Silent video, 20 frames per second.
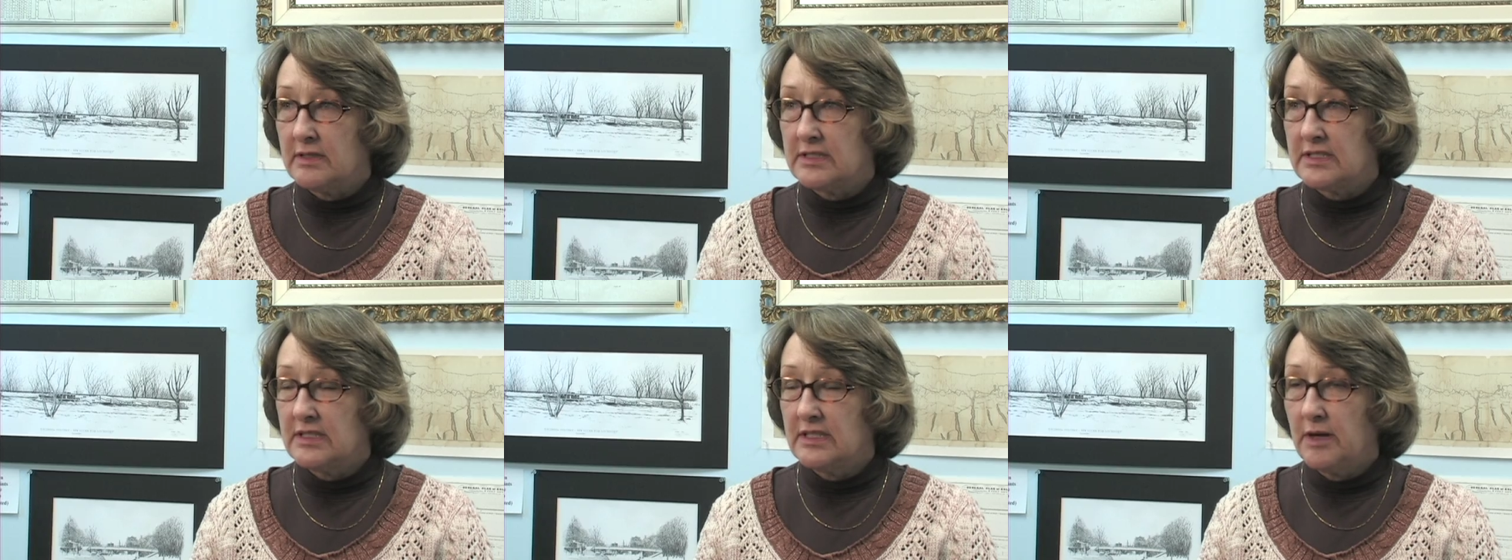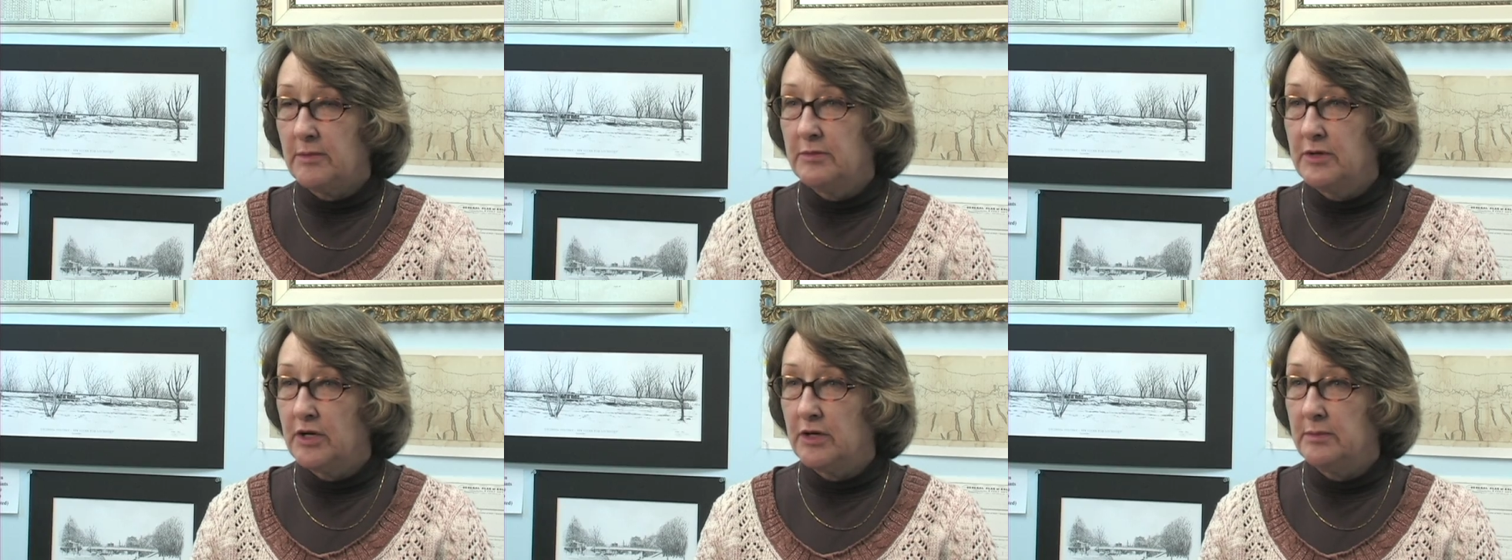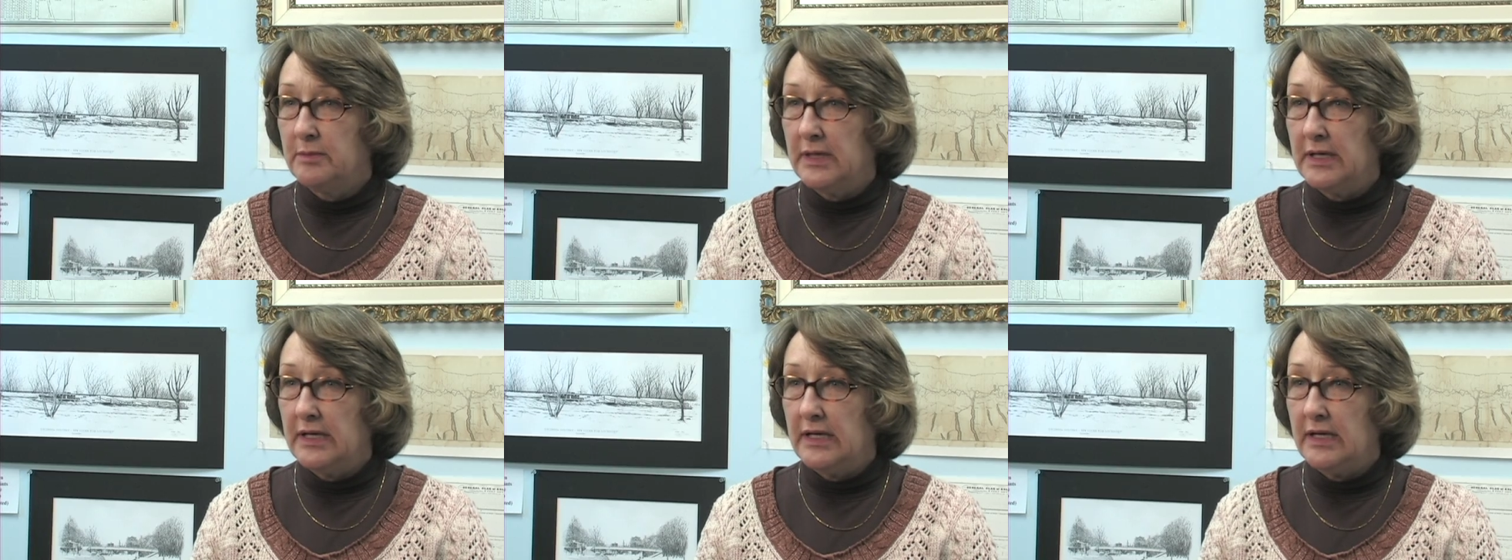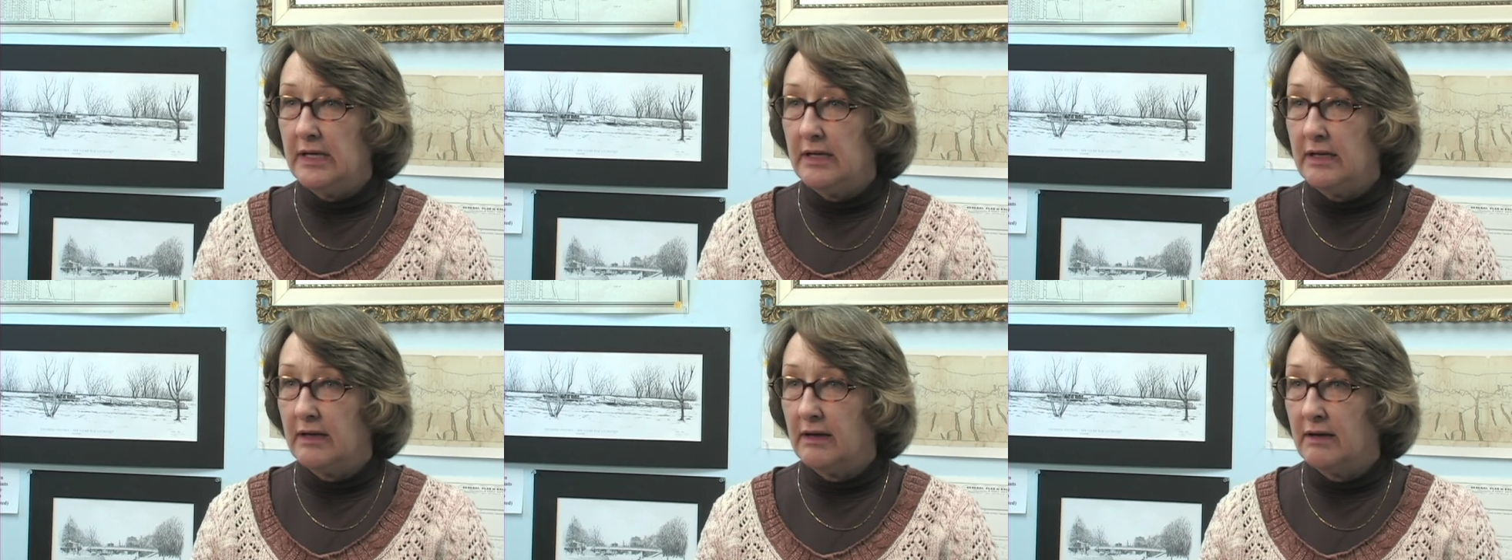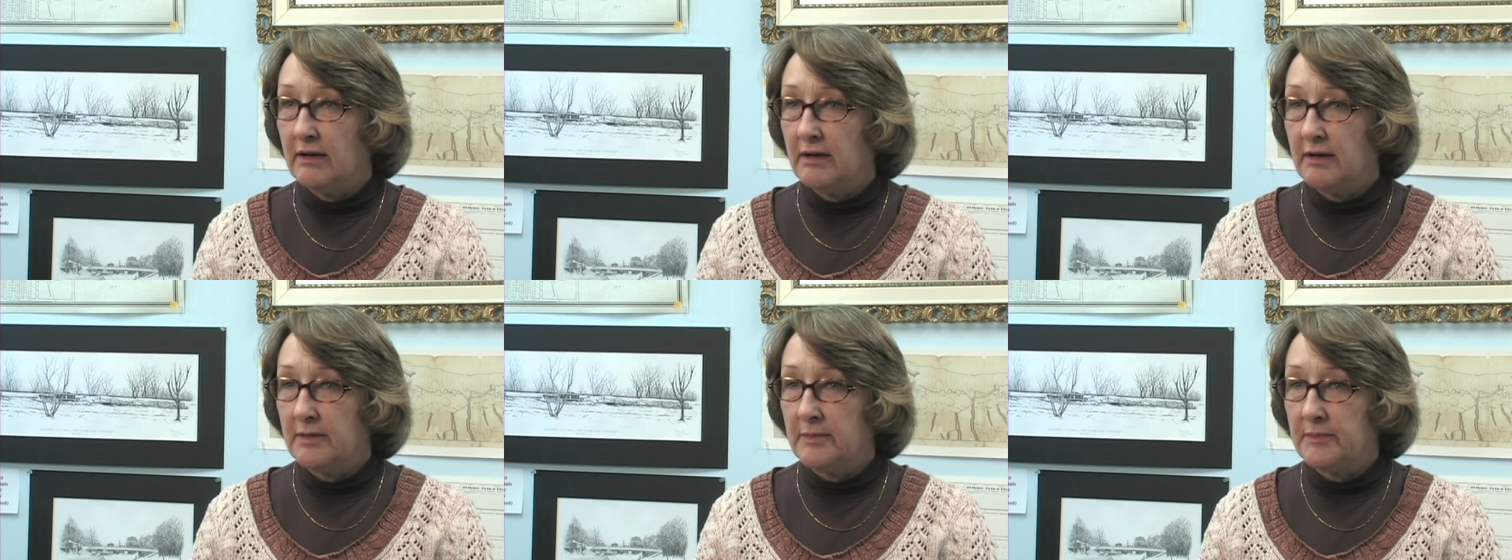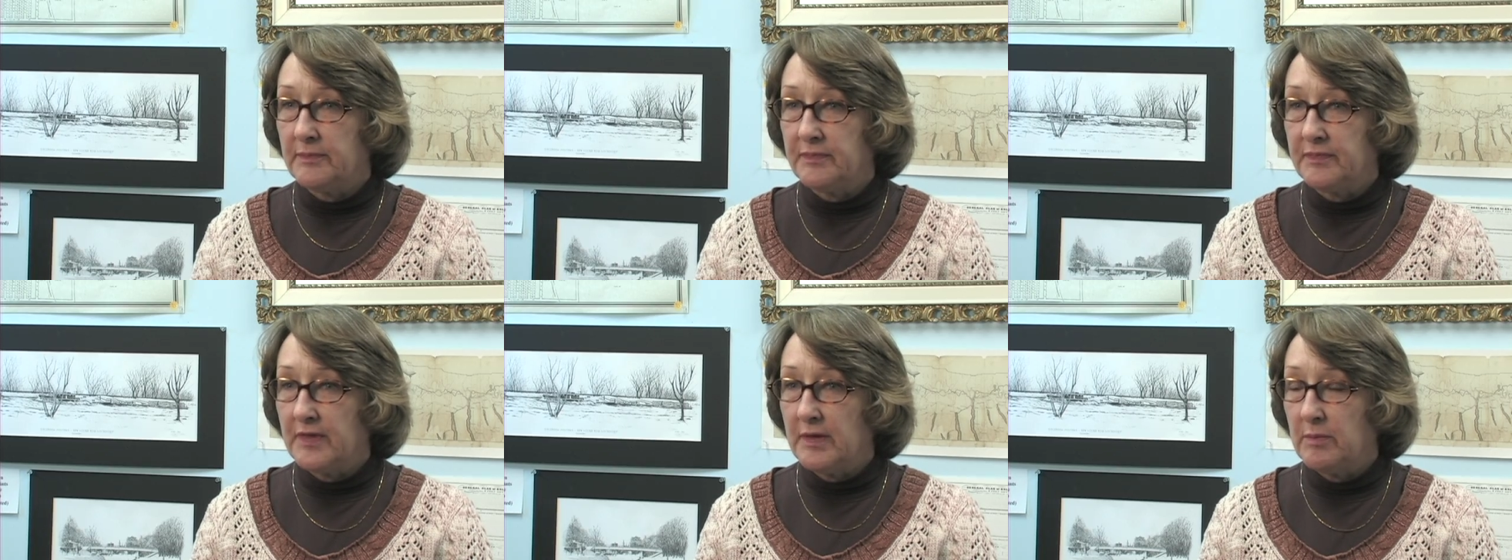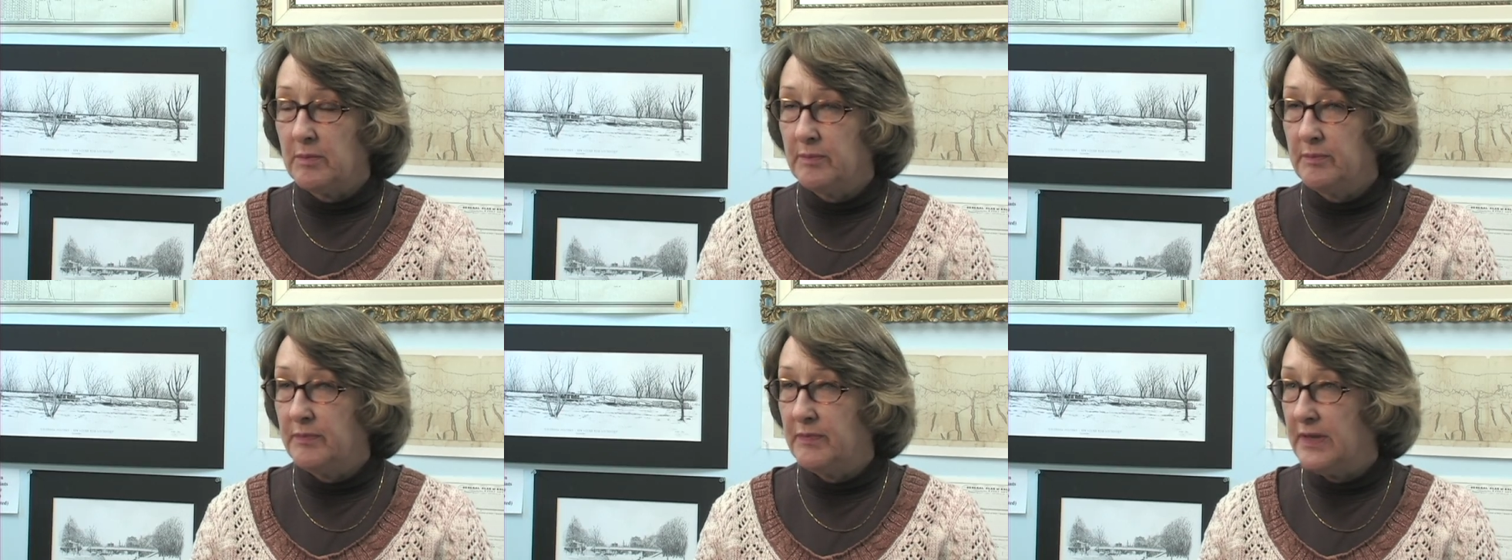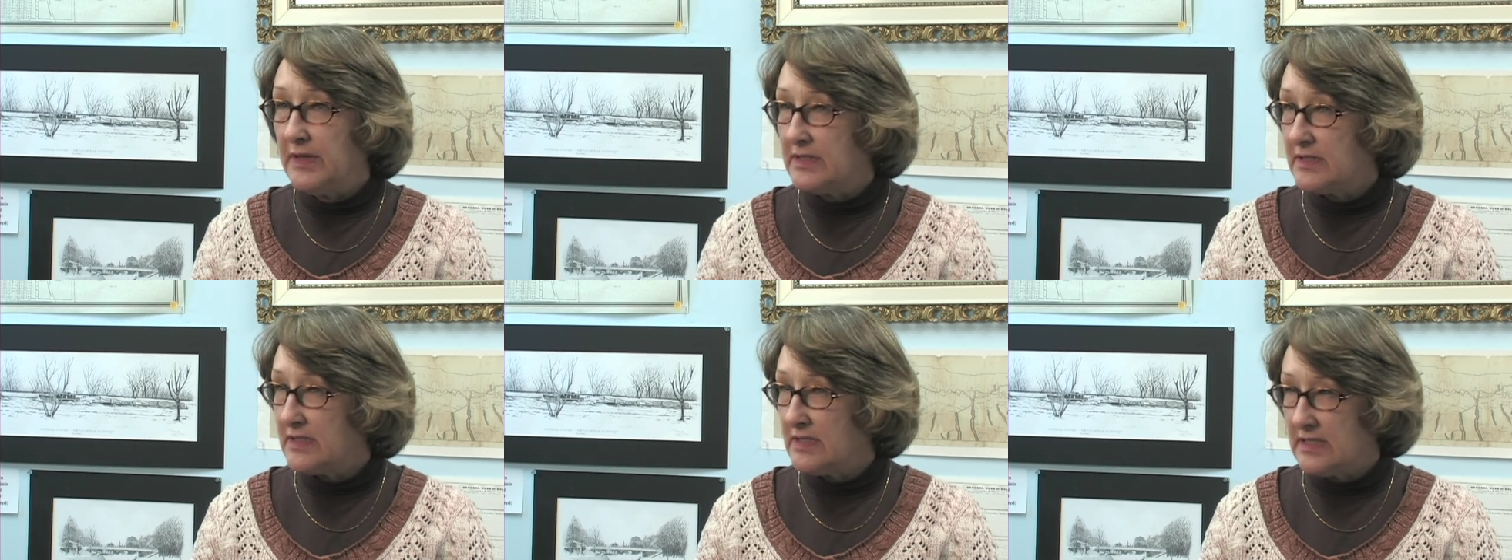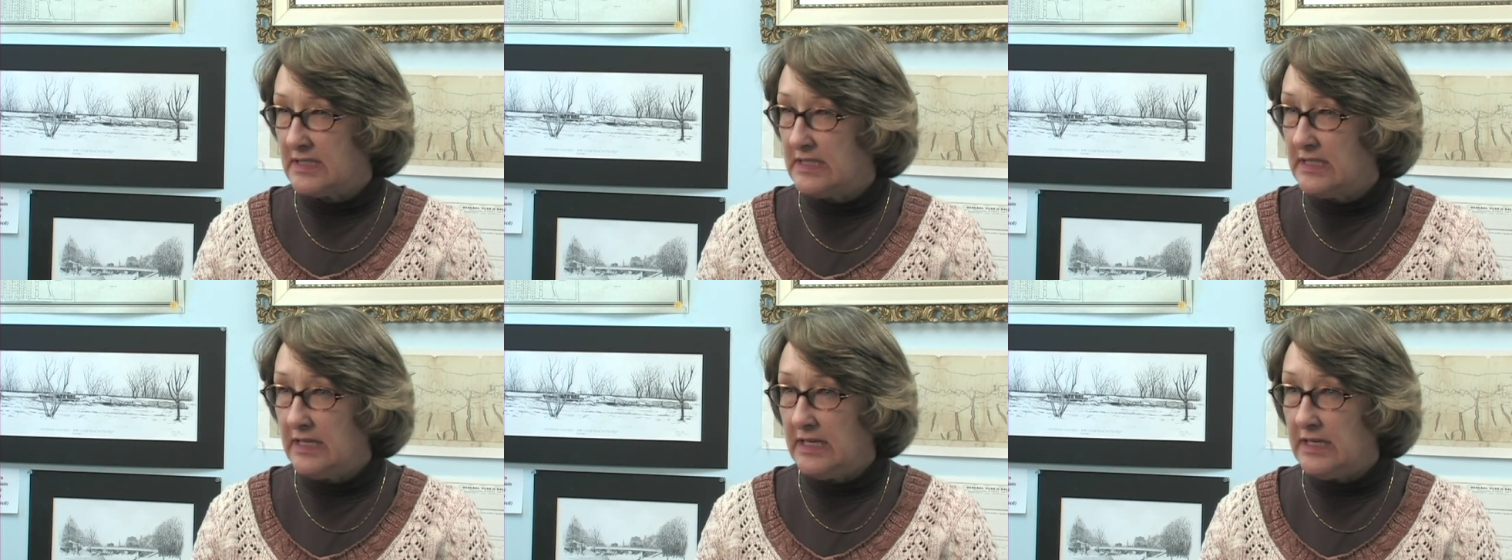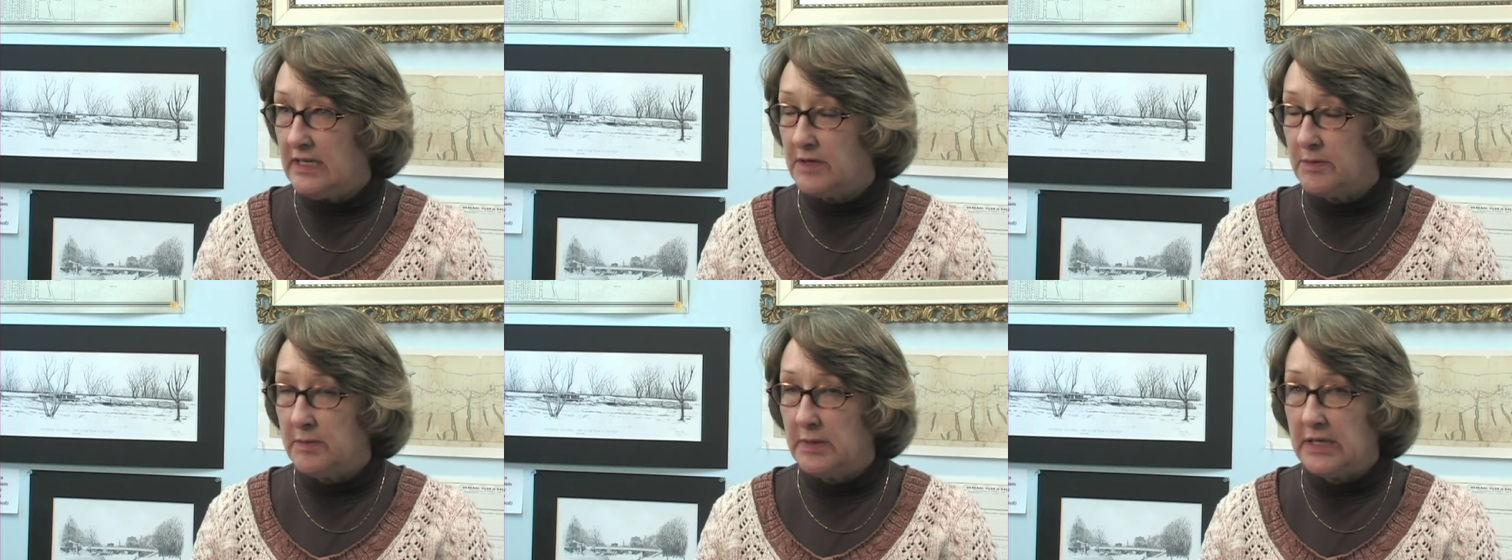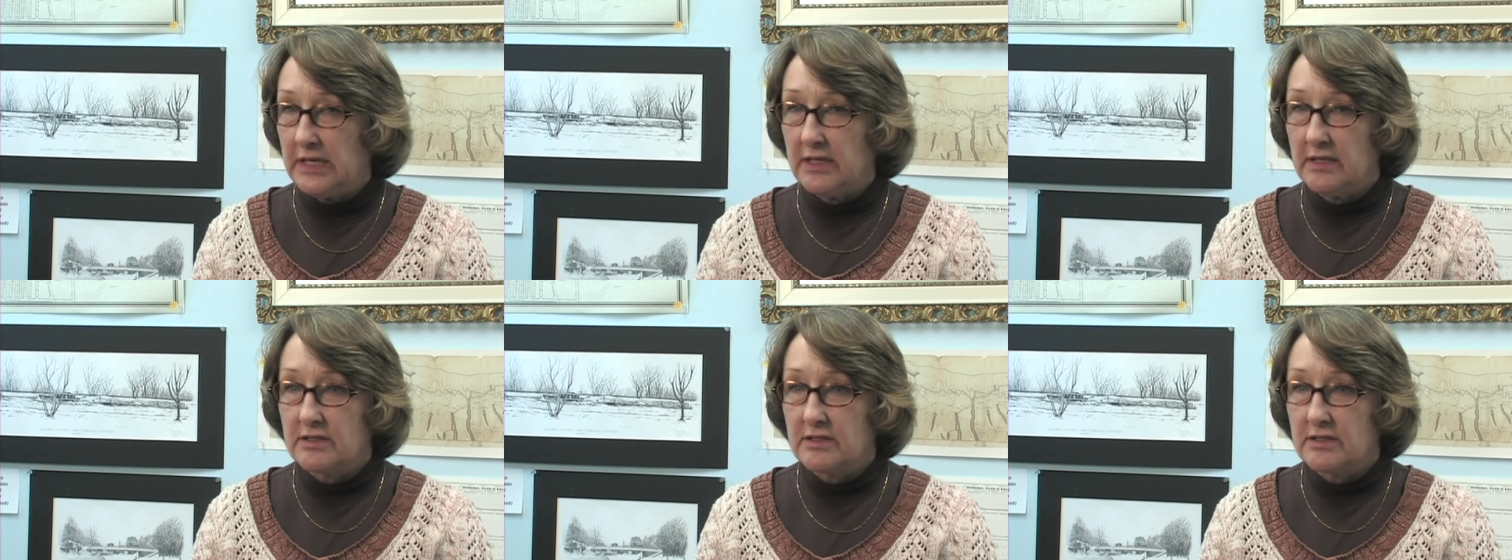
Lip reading: subcommittee that's a city committee.